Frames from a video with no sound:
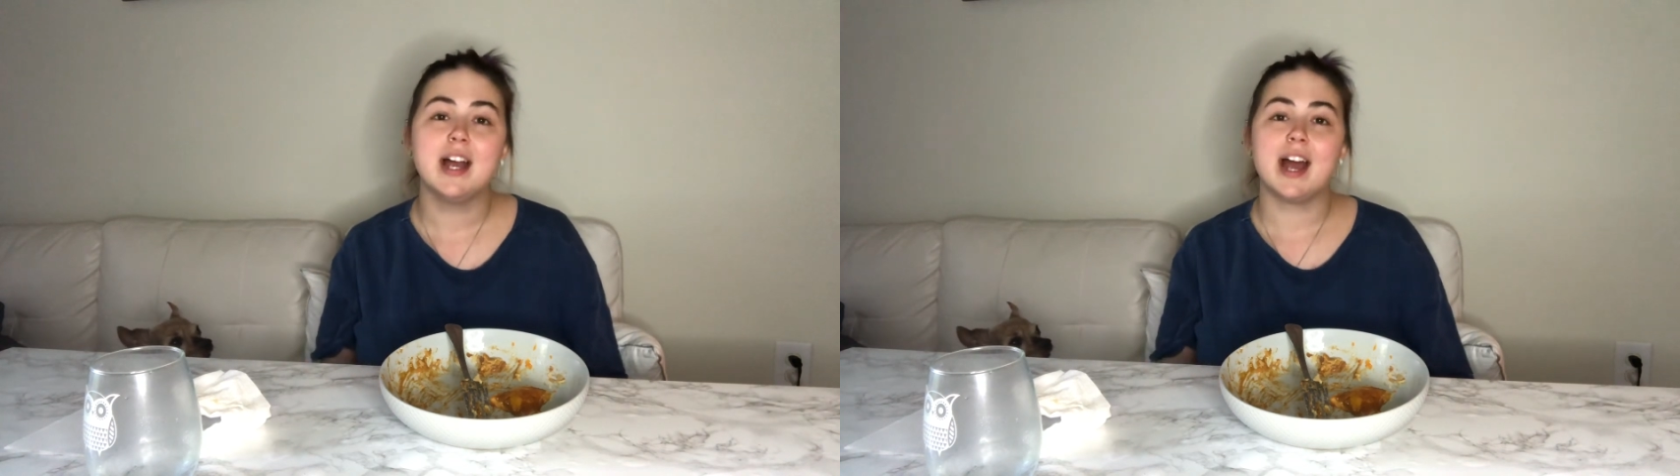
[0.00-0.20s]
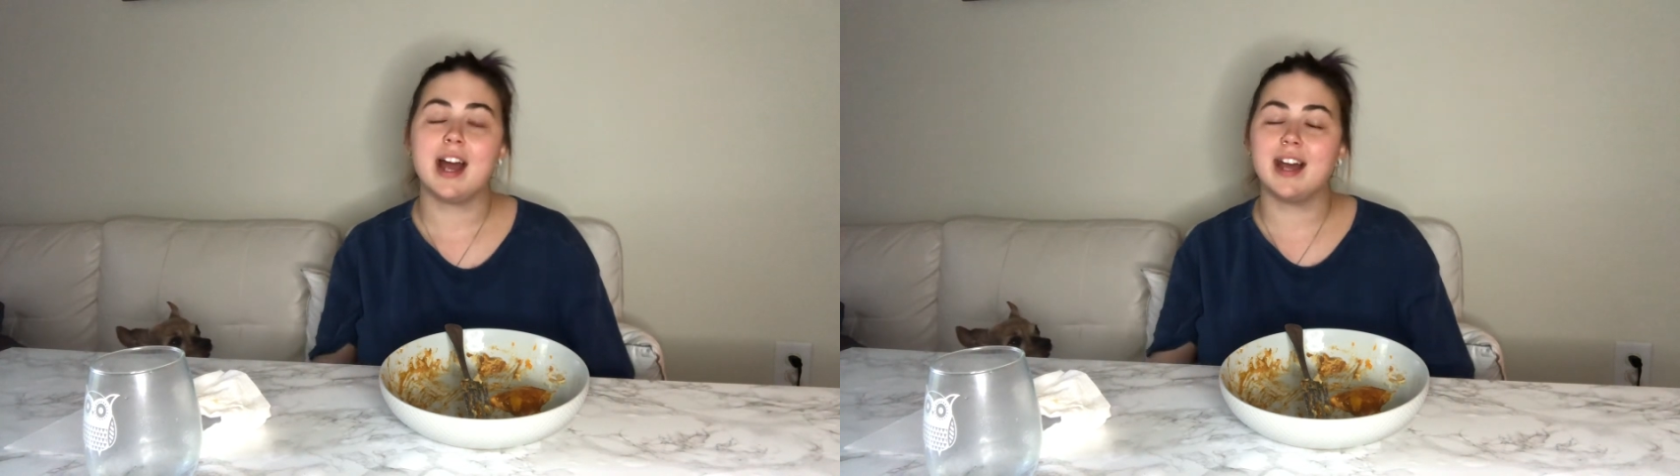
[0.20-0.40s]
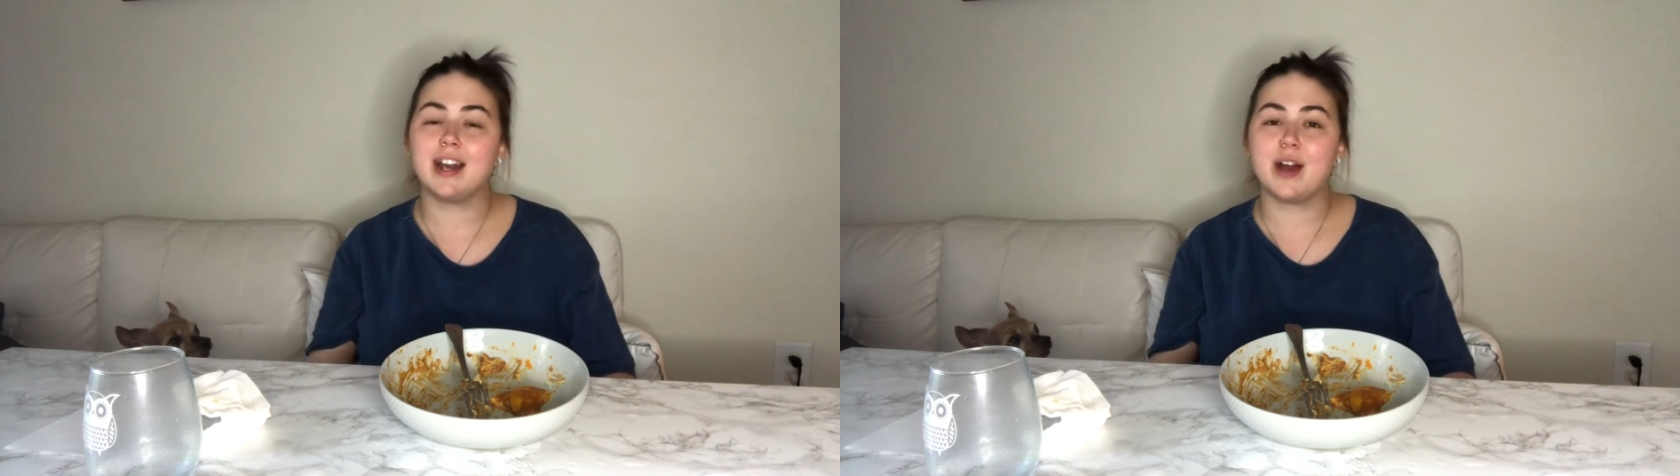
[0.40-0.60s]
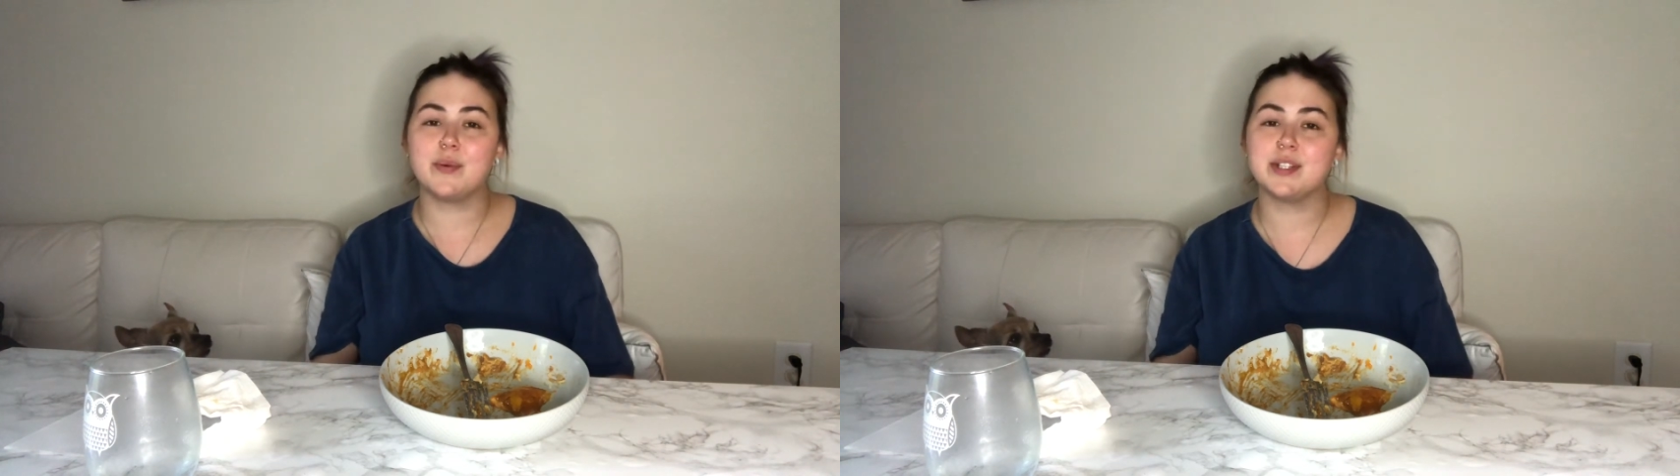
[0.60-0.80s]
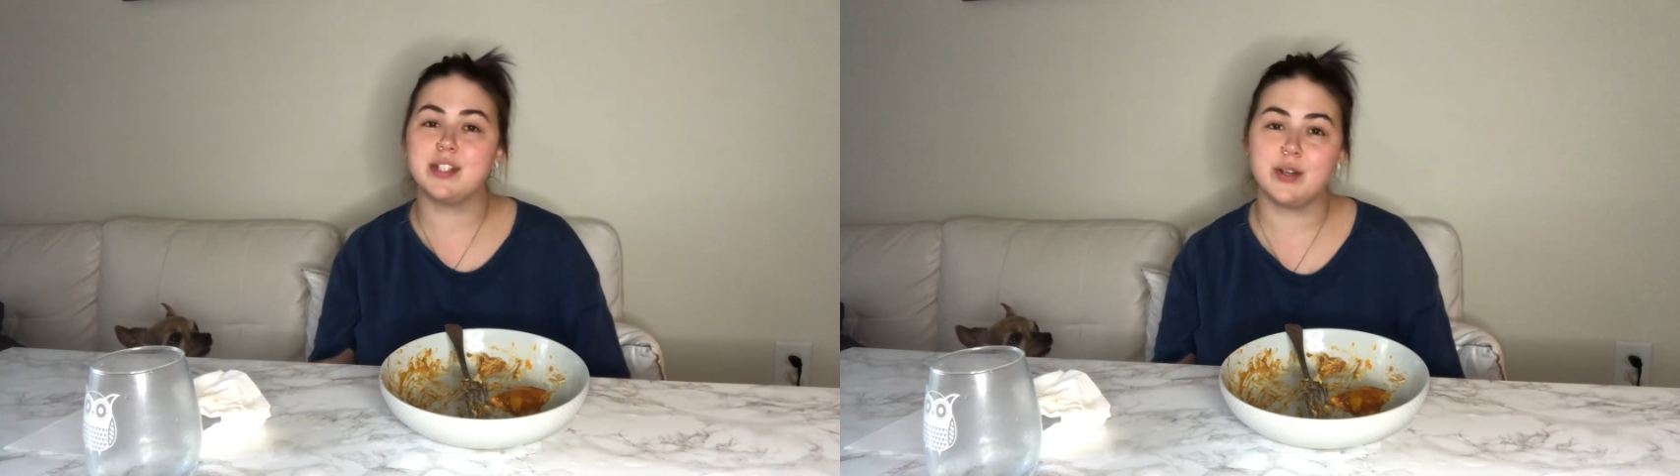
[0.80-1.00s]
and I
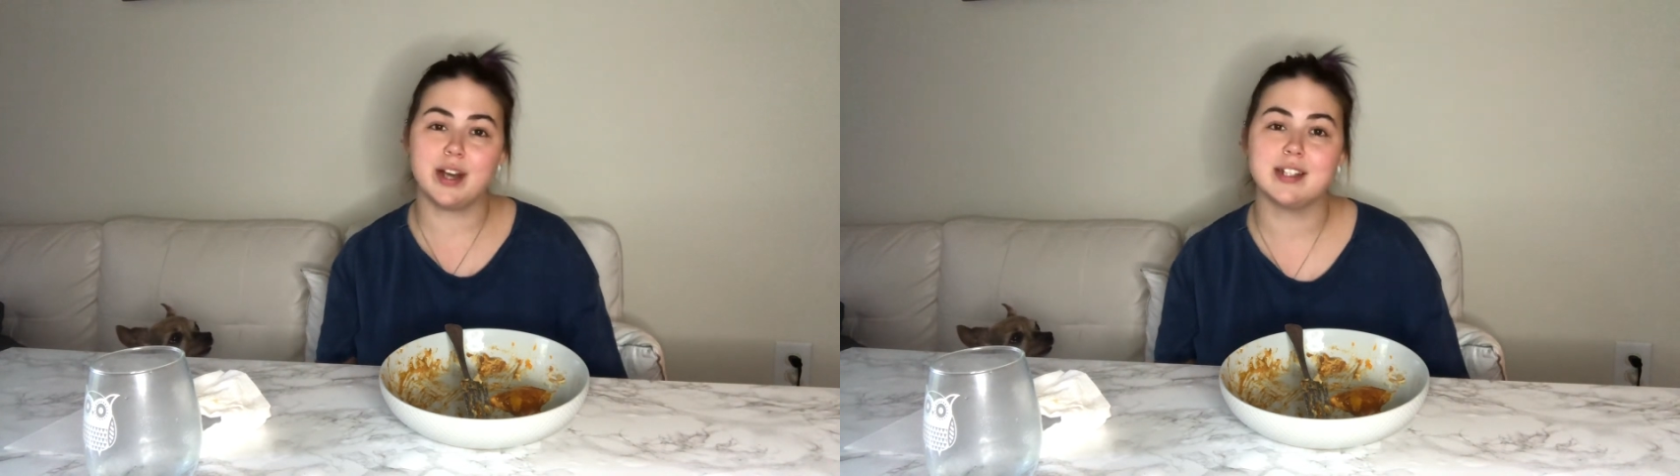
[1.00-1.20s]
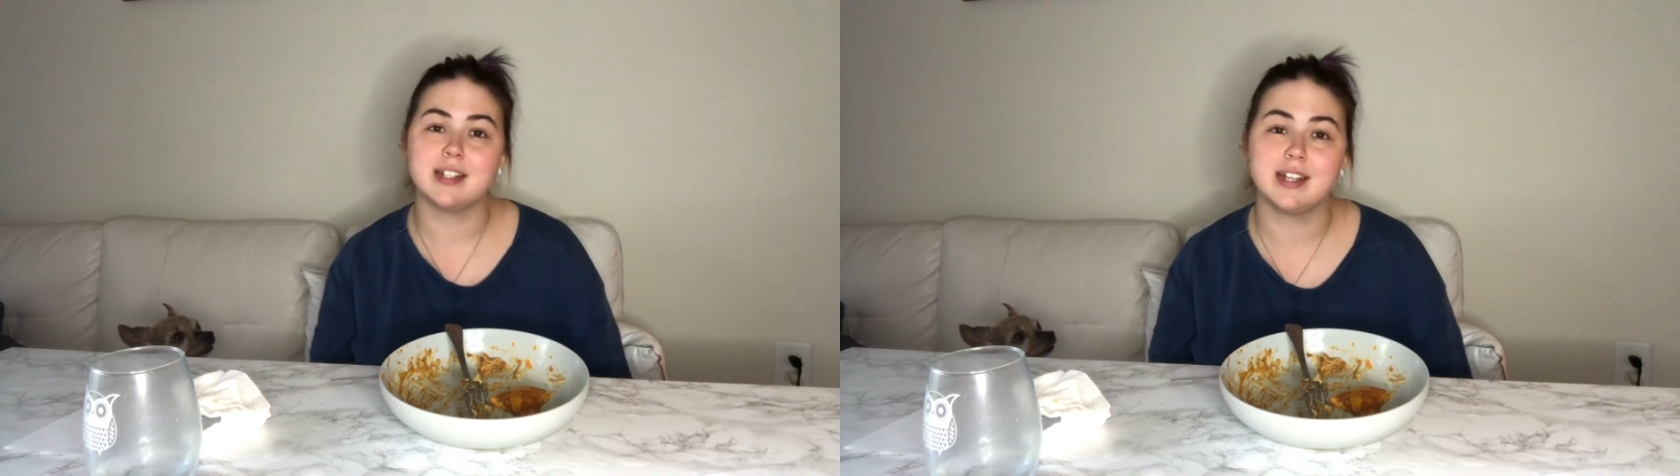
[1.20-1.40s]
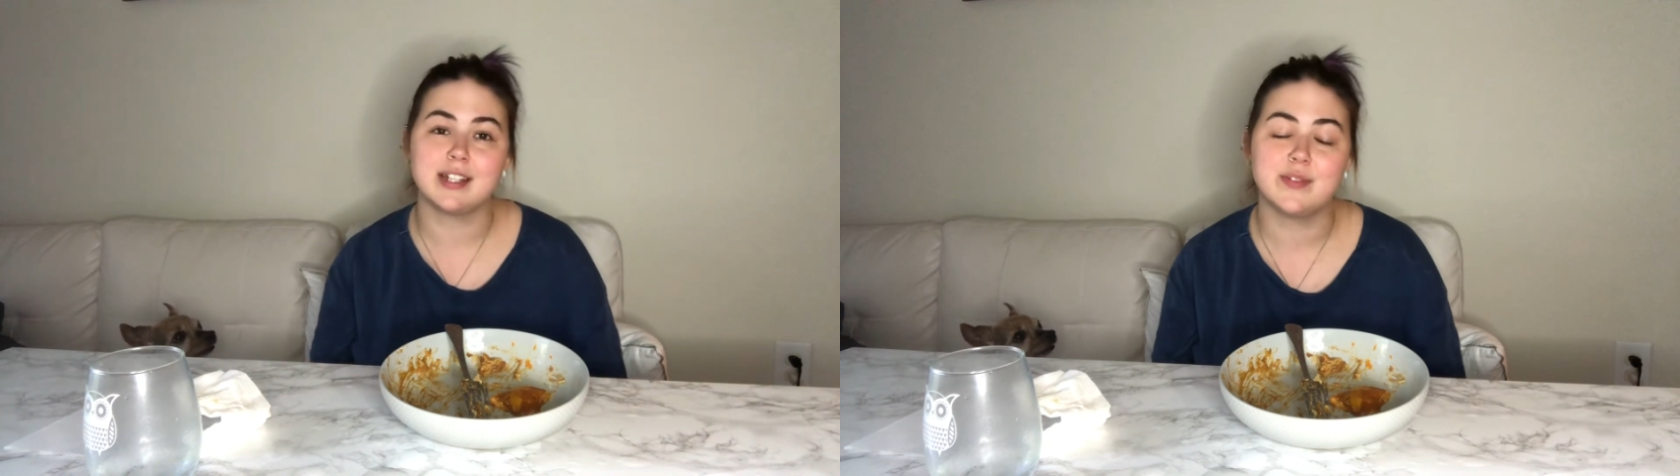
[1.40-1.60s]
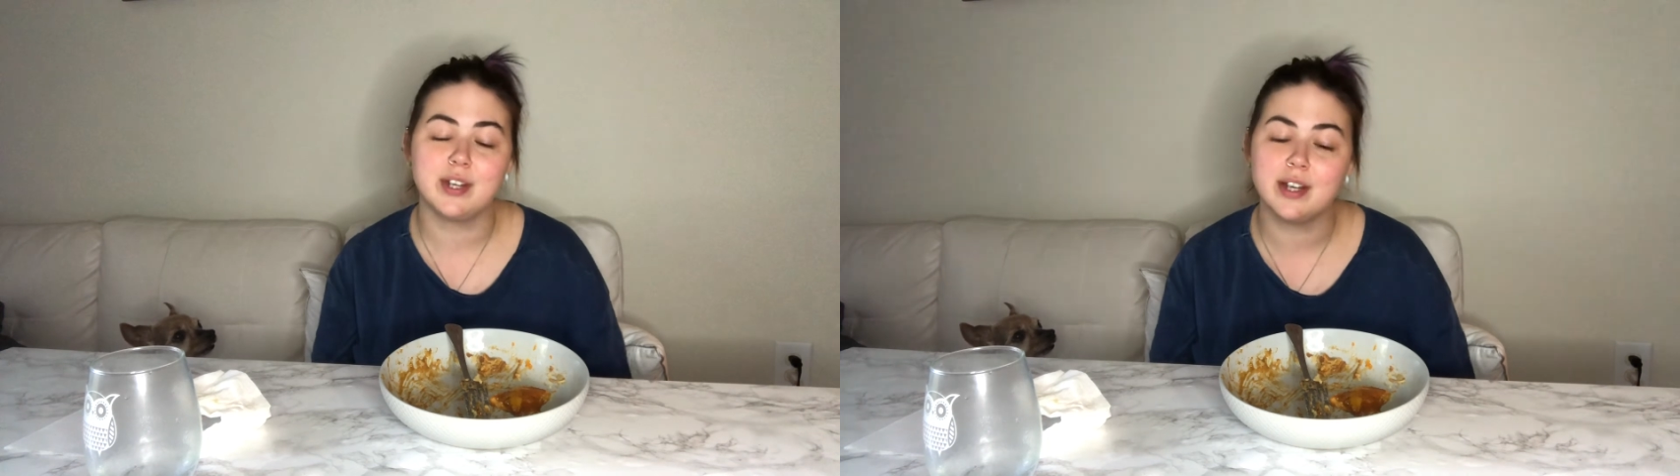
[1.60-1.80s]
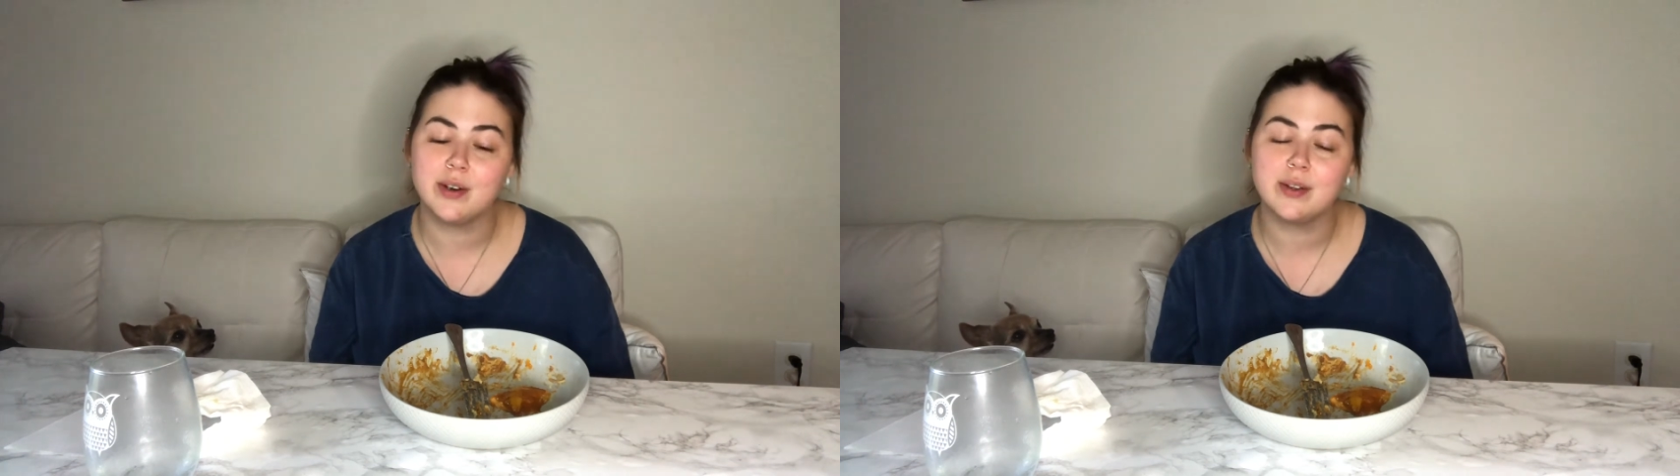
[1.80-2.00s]
will see you guys in the next video.